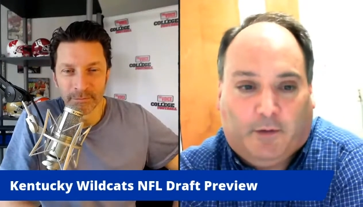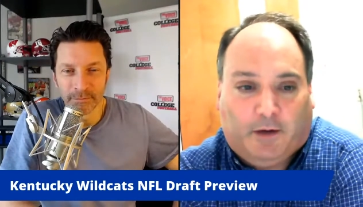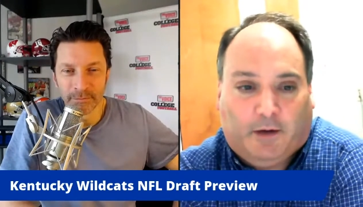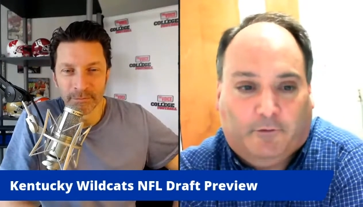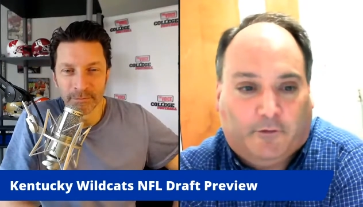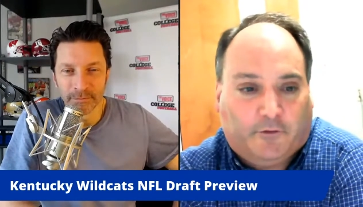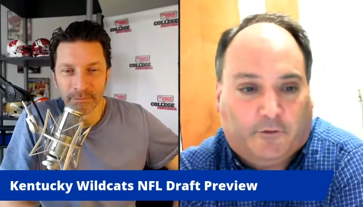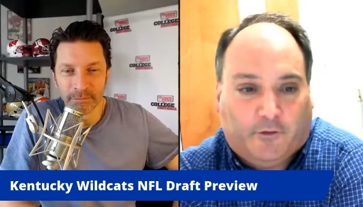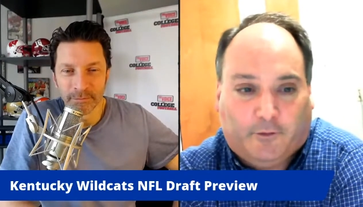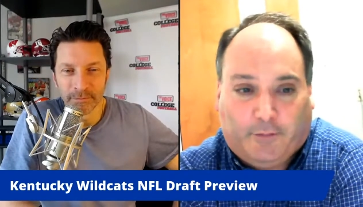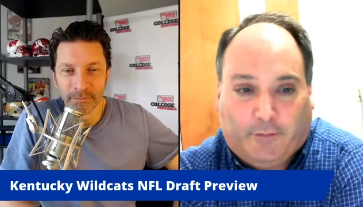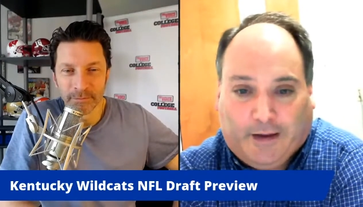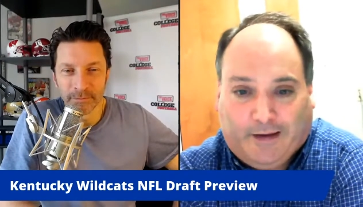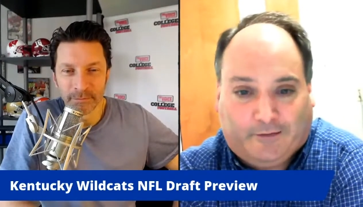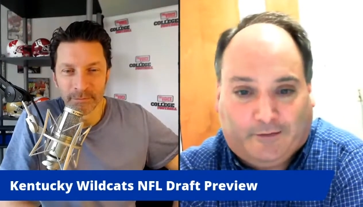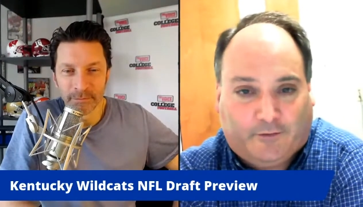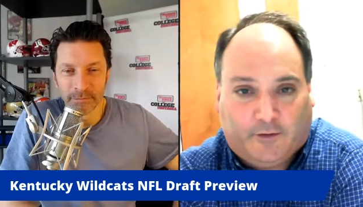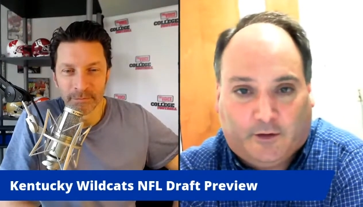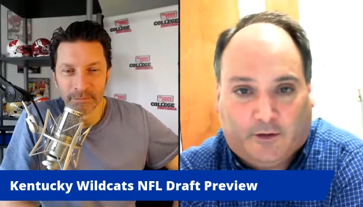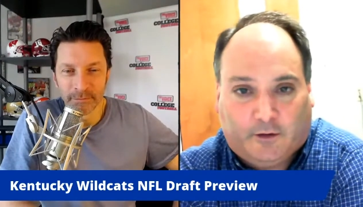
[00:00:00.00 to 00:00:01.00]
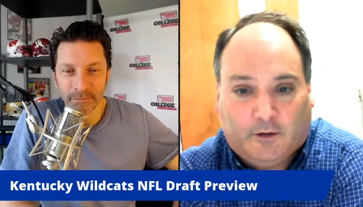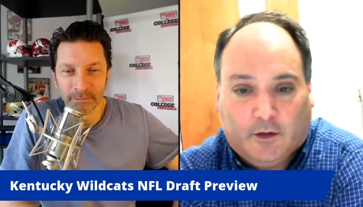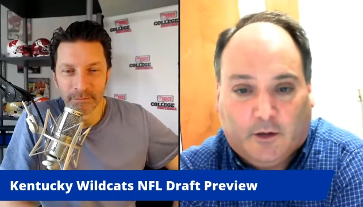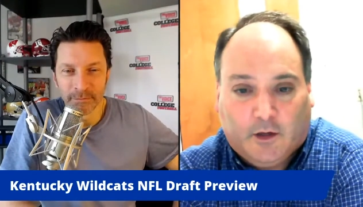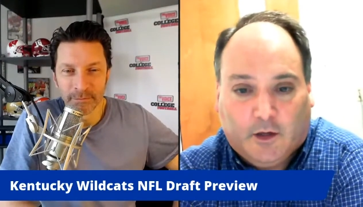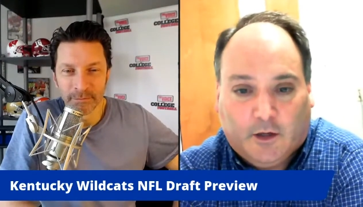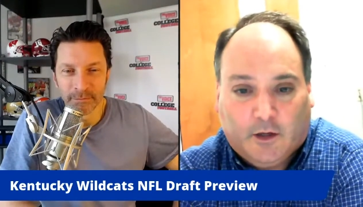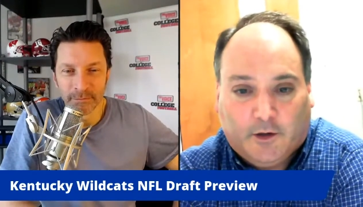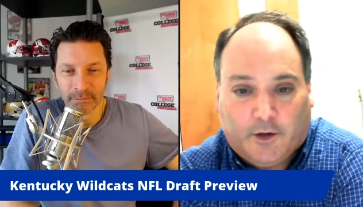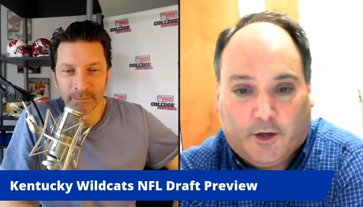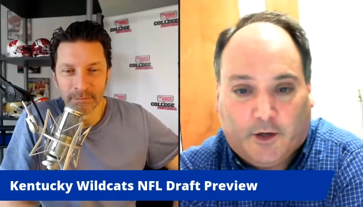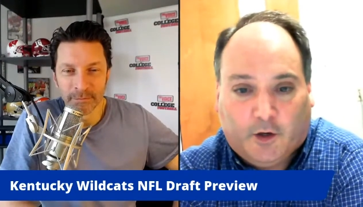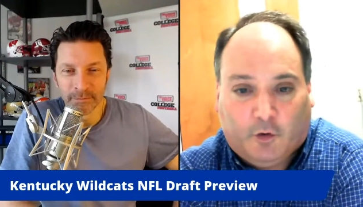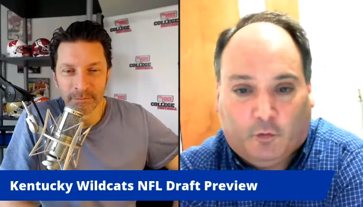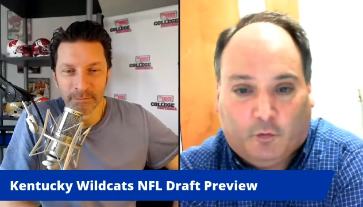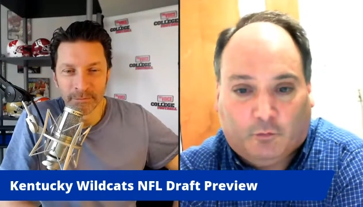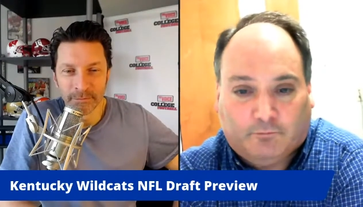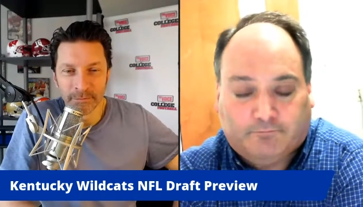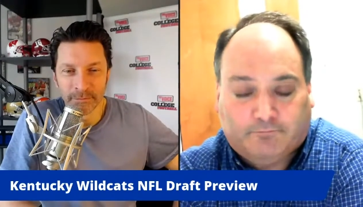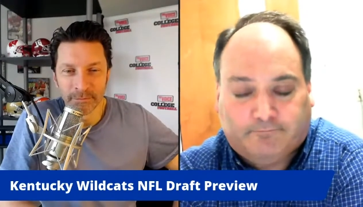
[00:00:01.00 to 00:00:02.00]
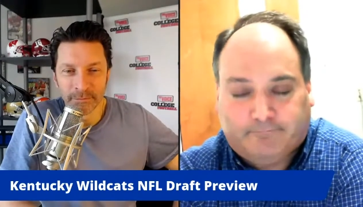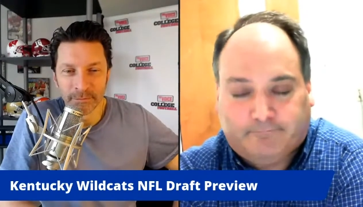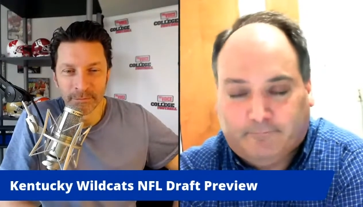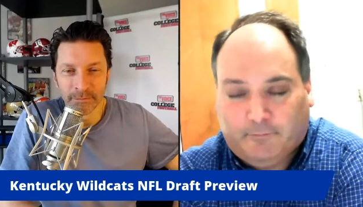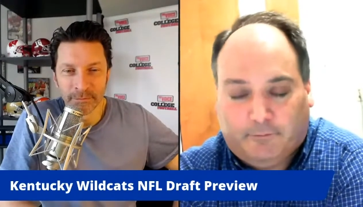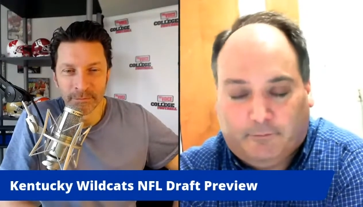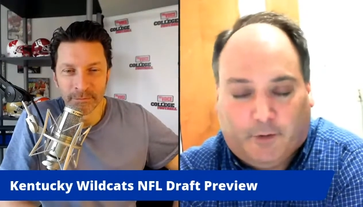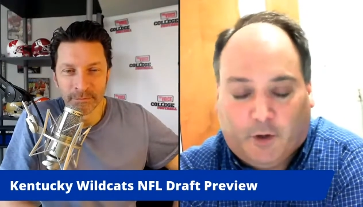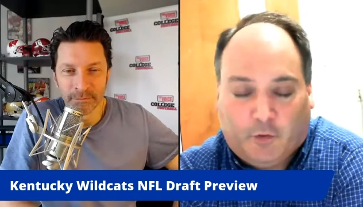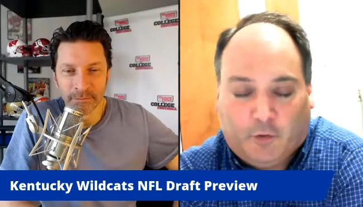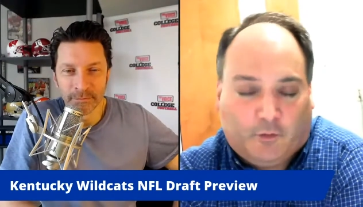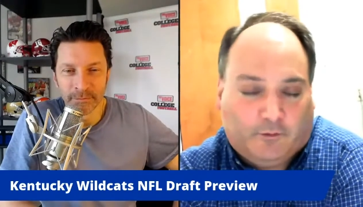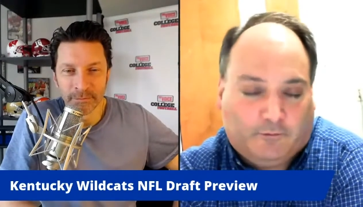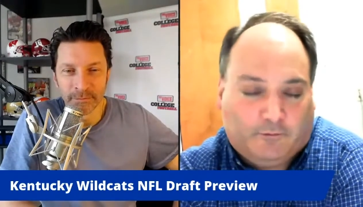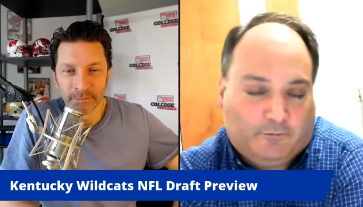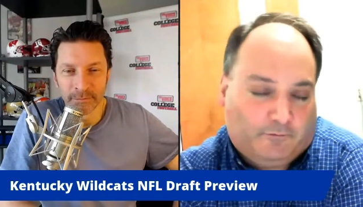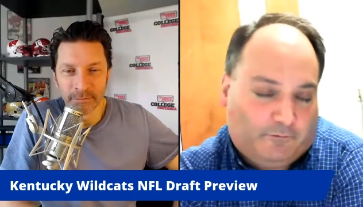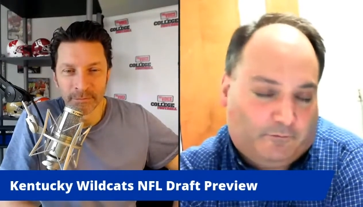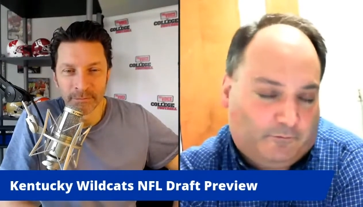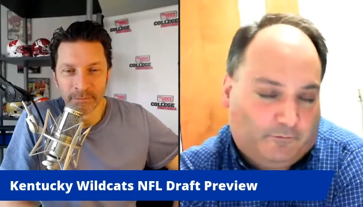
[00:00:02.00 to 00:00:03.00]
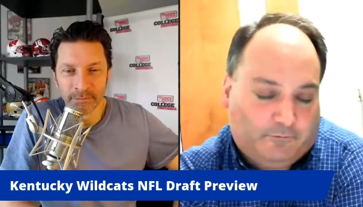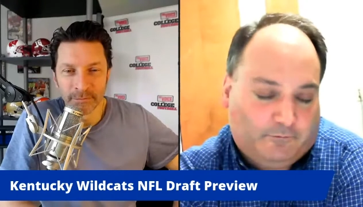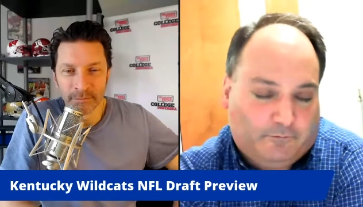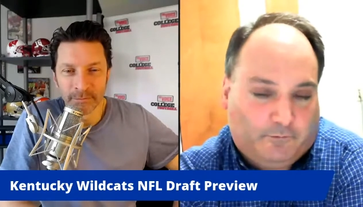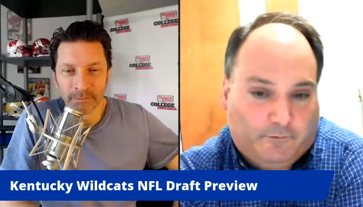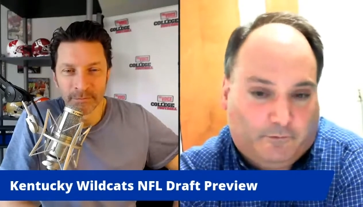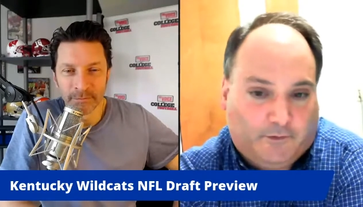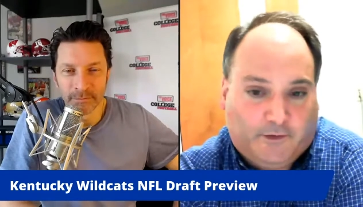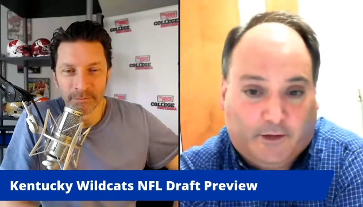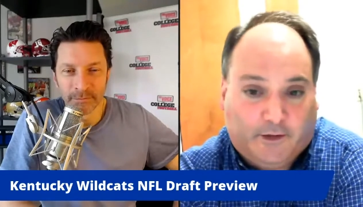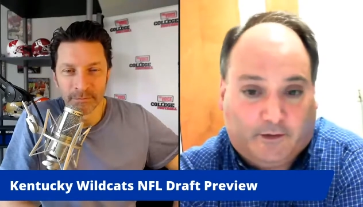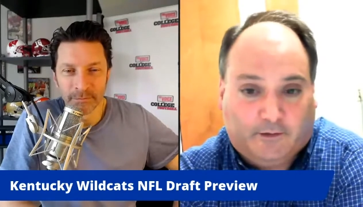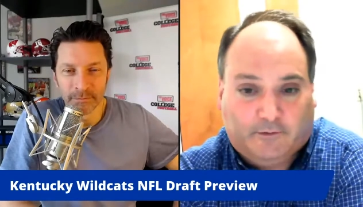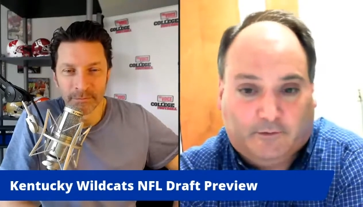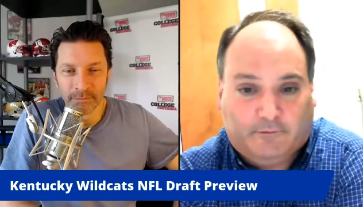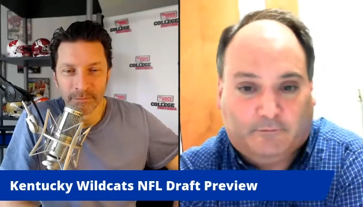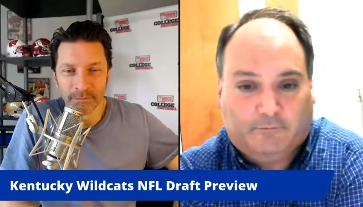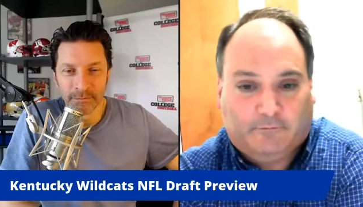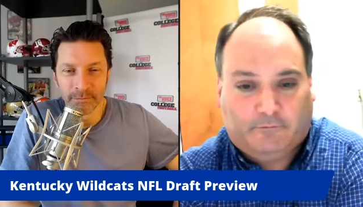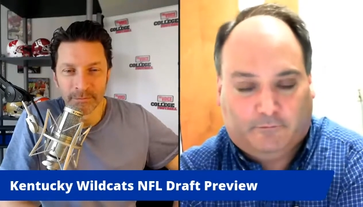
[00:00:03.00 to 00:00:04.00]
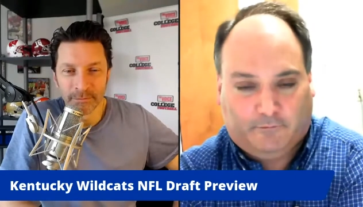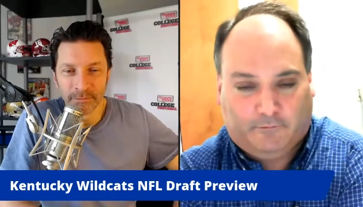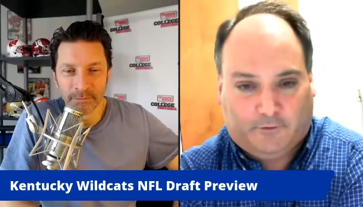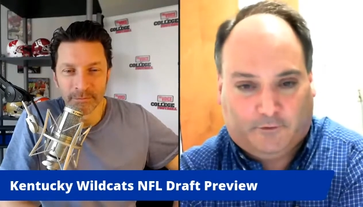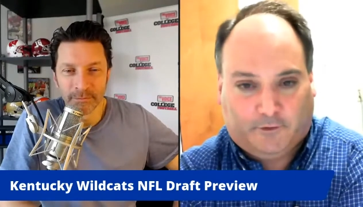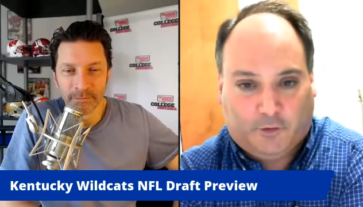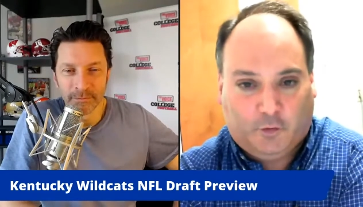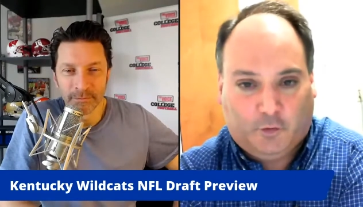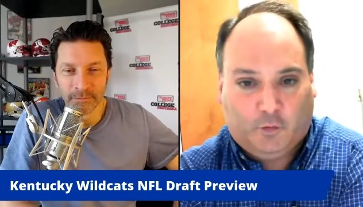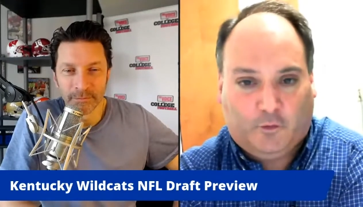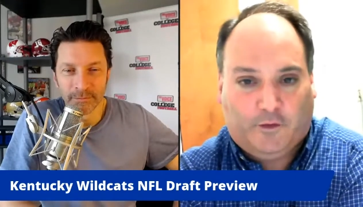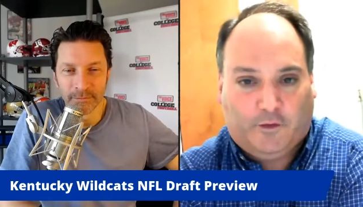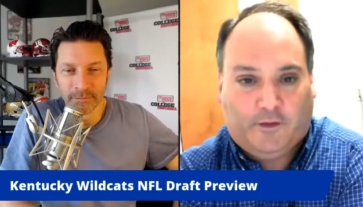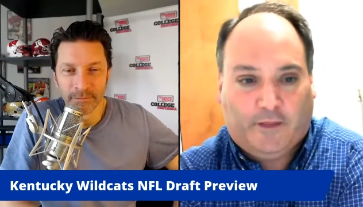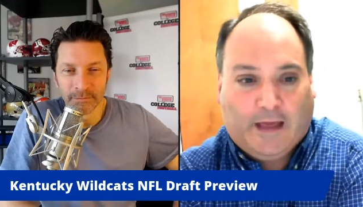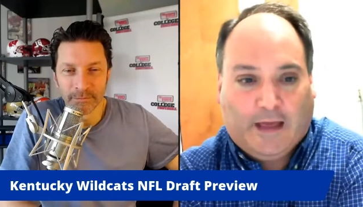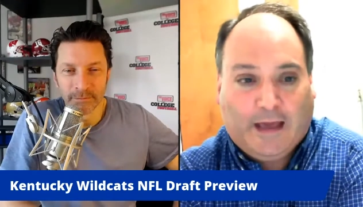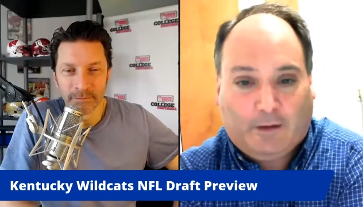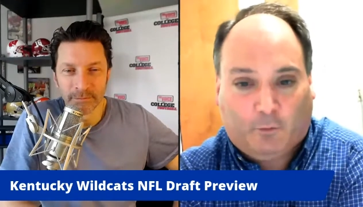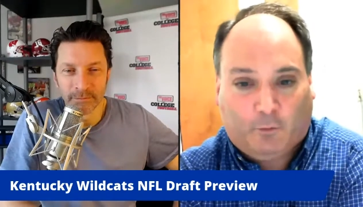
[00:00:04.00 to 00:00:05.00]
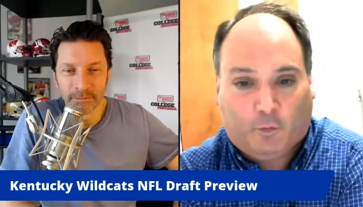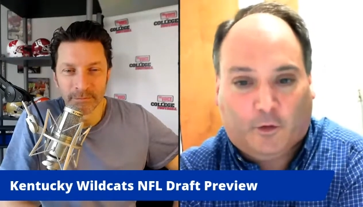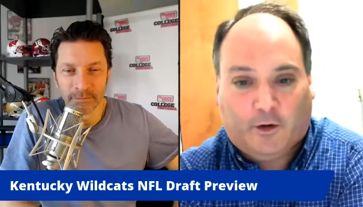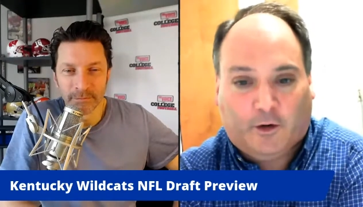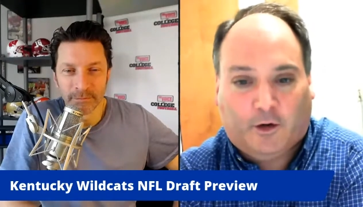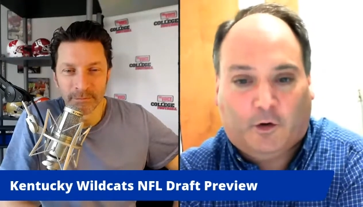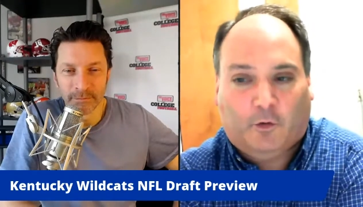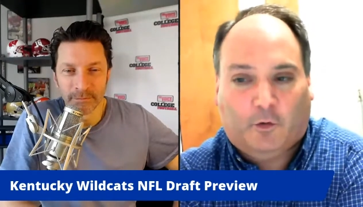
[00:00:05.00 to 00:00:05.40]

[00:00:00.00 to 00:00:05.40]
Speaker 1: Obviously, the passing, you know, Bowden didn't do that well.